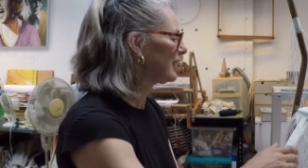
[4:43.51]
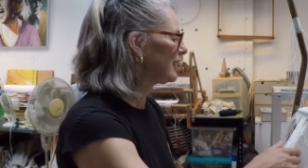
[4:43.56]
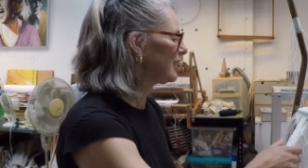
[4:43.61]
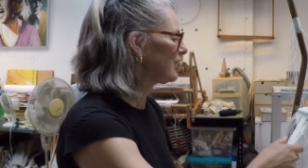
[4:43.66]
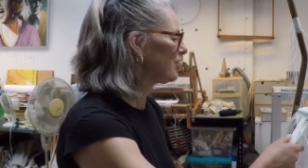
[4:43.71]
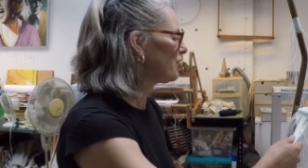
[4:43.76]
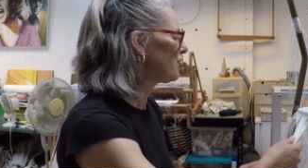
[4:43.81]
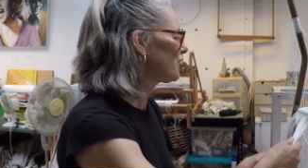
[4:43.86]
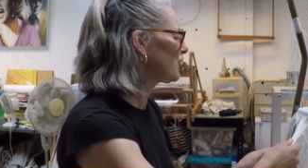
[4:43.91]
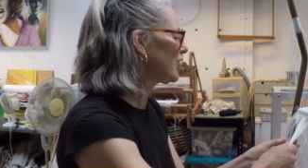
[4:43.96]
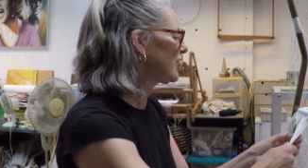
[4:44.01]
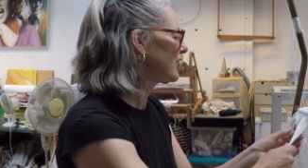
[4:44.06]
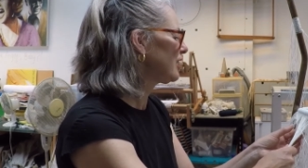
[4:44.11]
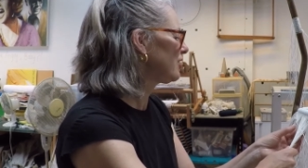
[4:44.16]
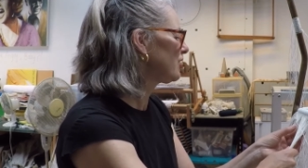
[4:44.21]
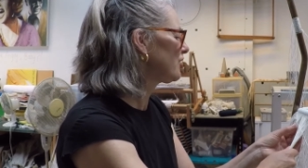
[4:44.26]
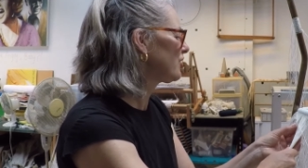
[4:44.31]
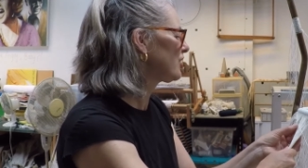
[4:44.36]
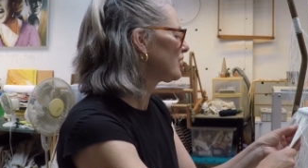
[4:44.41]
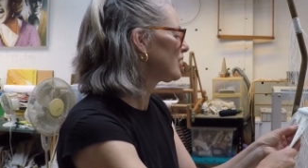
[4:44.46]
and
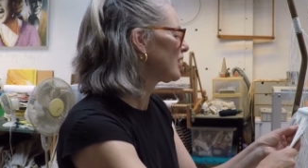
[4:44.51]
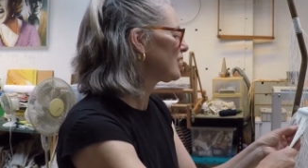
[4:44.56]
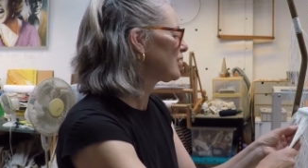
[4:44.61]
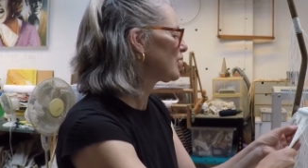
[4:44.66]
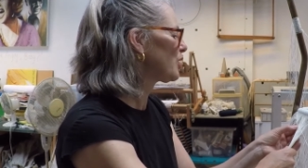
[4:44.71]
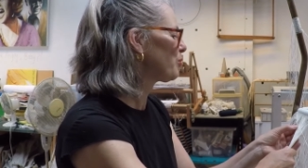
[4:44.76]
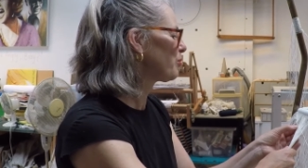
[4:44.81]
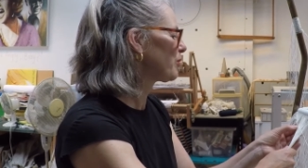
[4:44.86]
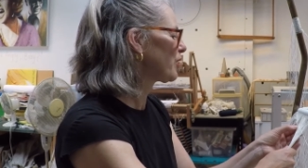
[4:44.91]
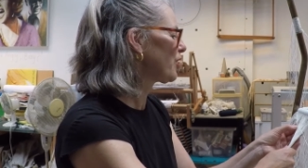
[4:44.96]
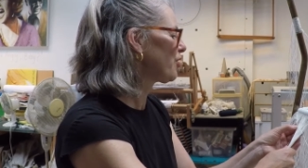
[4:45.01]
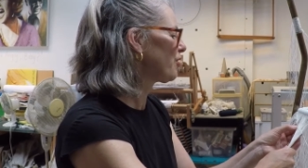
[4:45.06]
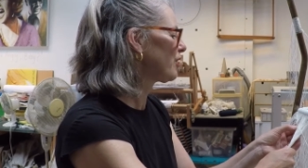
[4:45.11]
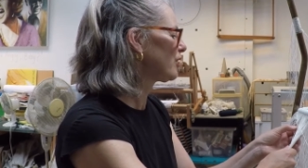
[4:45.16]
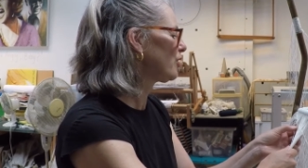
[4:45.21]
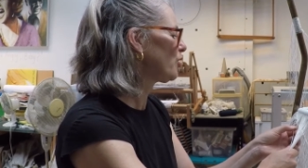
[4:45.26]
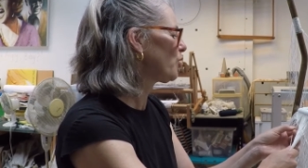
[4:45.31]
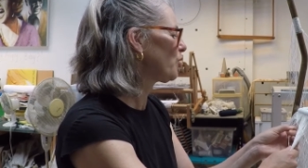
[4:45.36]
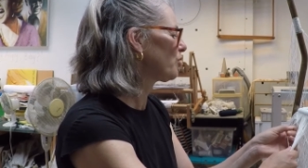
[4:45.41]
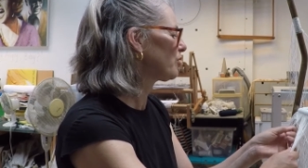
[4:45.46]
change as I'm going
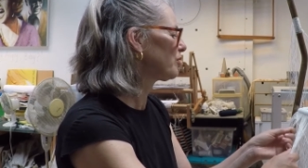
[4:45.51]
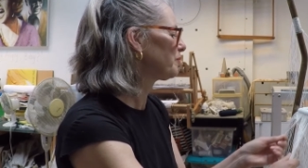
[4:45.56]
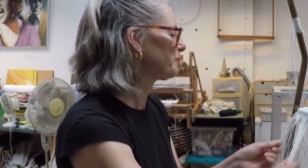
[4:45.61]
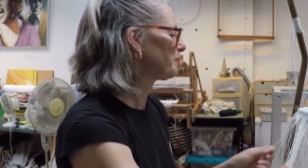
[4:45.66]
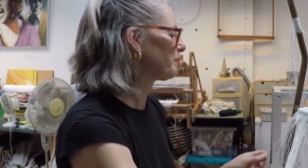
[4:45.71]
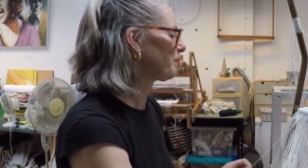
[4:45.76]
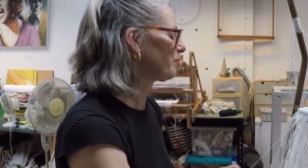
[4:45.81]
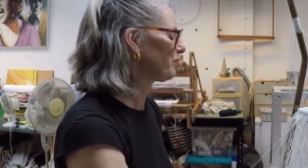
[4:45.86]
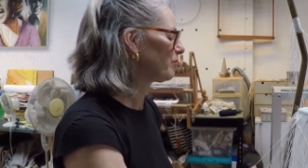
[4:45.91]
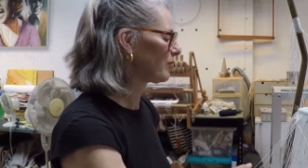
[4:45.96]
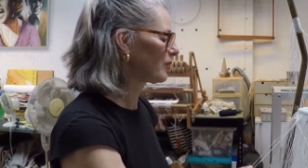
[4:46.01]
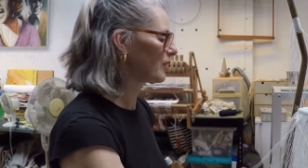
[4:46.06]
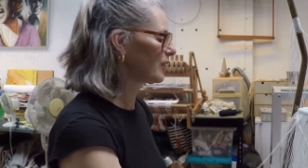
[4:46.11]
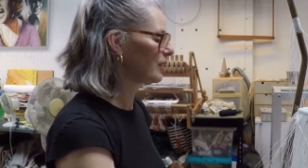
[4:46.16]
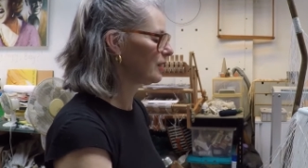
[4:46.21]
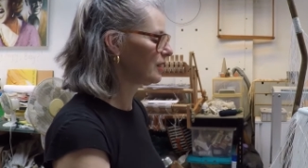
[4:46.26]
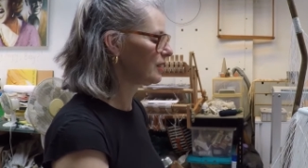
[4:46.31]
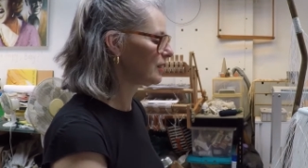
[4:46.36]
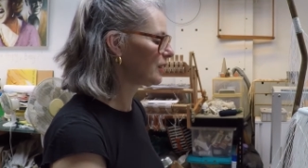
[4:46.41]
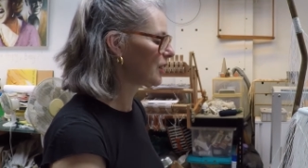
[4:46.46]
along.
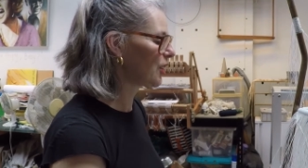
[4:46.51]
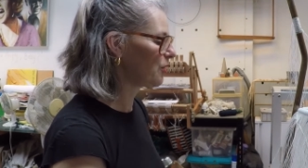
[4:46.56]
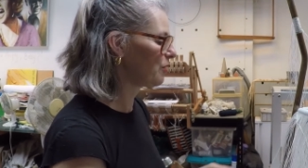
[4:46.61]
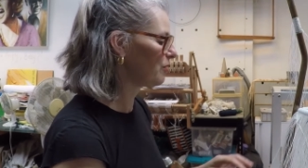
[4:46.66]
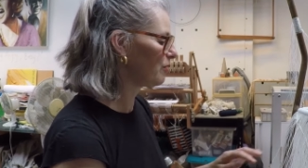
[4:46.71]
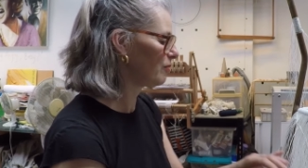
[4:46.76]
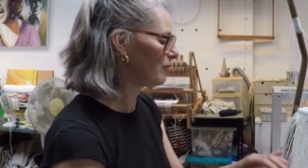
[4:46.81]
So